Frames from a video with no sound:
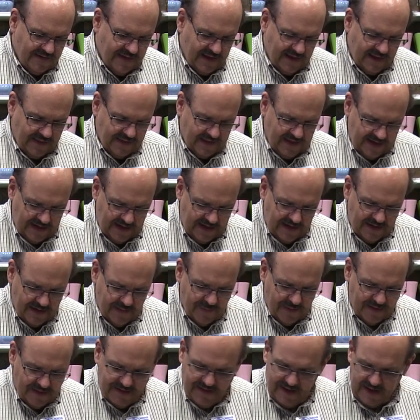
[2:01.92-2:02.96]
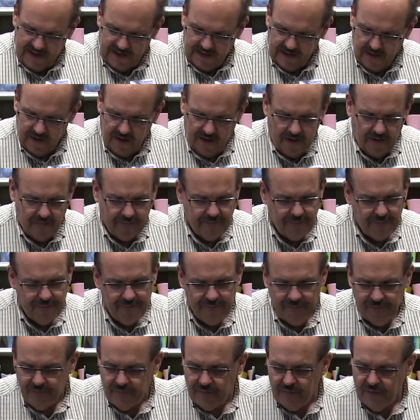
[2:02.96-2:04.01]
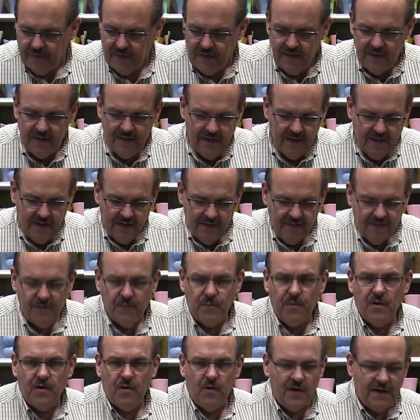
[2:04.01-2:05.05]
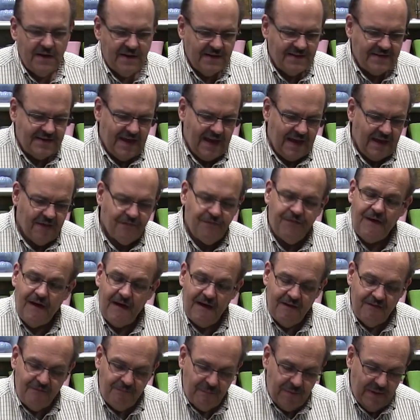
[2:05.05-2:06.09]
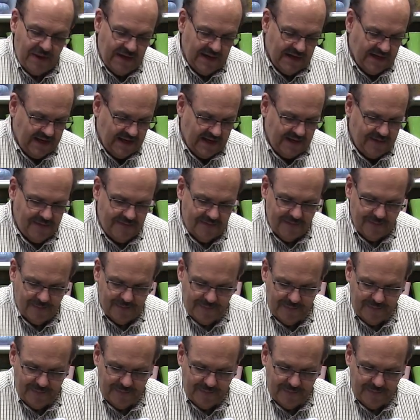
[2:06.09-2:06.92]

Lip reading: think they need to be taken off. So we're going to take 5 peonies,